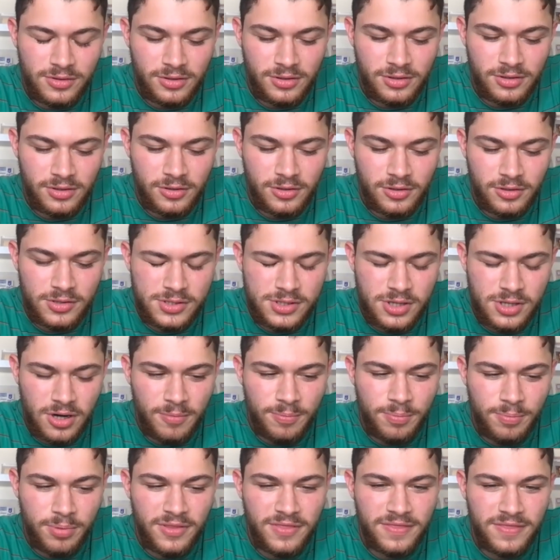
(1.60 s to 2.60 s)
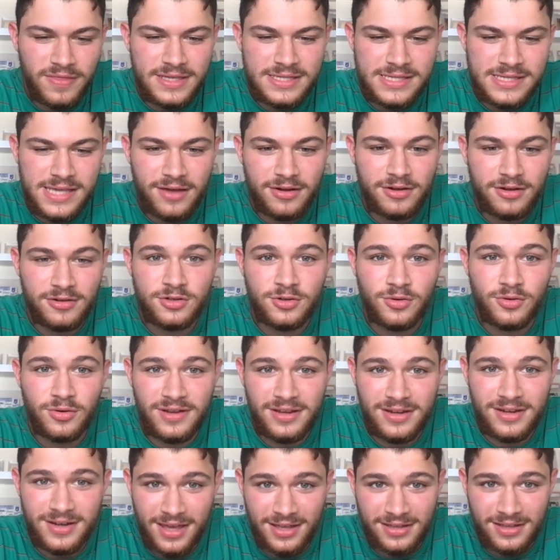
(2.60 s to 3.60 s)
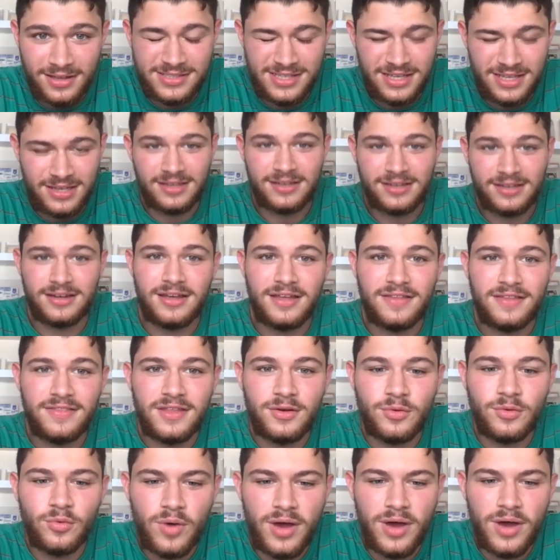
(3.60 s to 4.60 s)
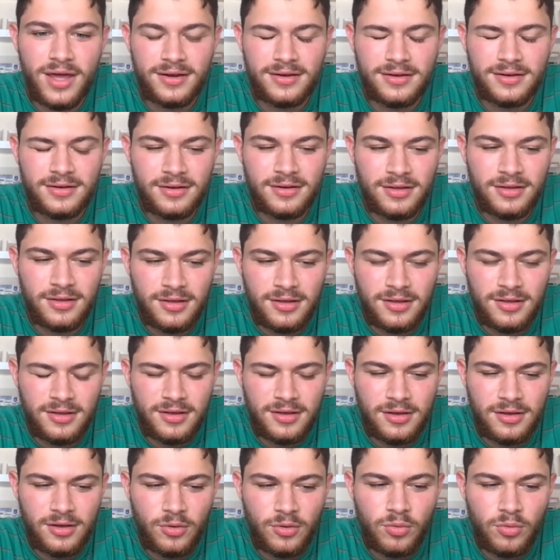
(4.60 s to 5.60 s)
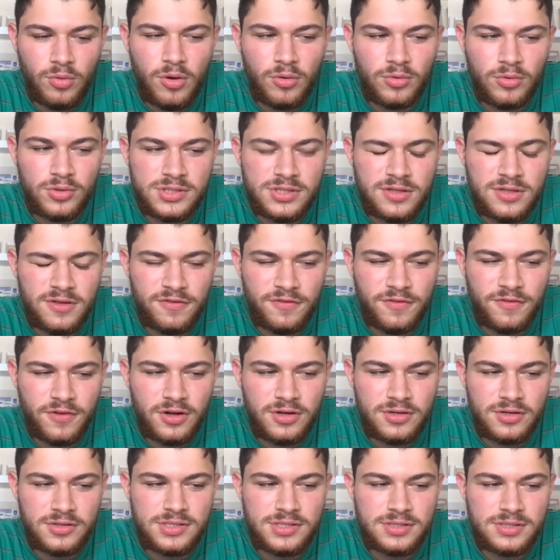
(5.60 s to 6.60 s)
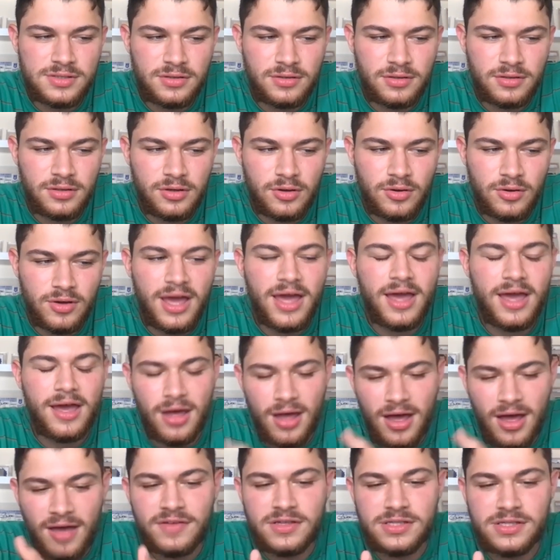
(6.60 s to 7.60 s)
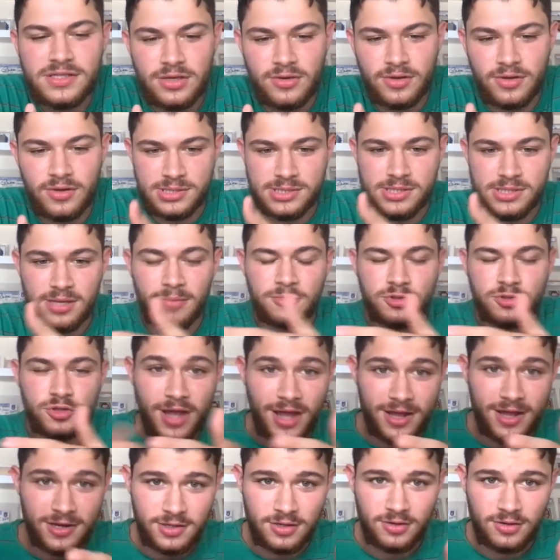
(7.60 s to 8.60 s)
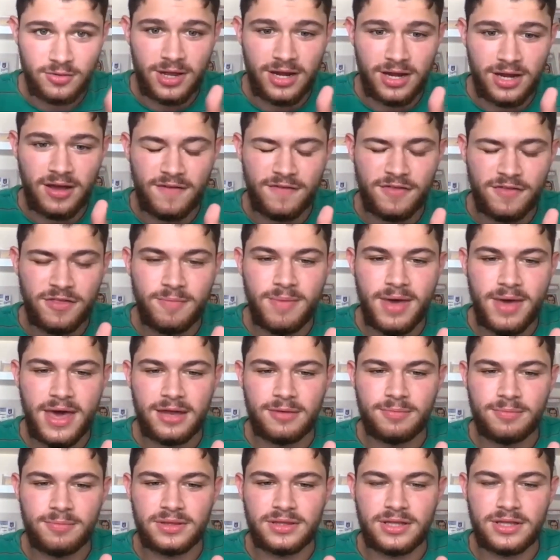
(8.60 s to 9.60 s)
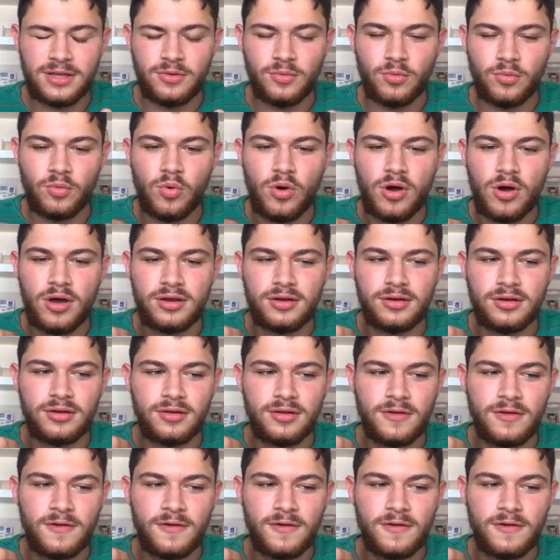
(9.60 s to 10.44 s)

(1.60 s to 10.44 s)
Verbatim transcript: you know you start putting these out in 2019 and then when what was the first you know obviously you had some traction right off the bat but then what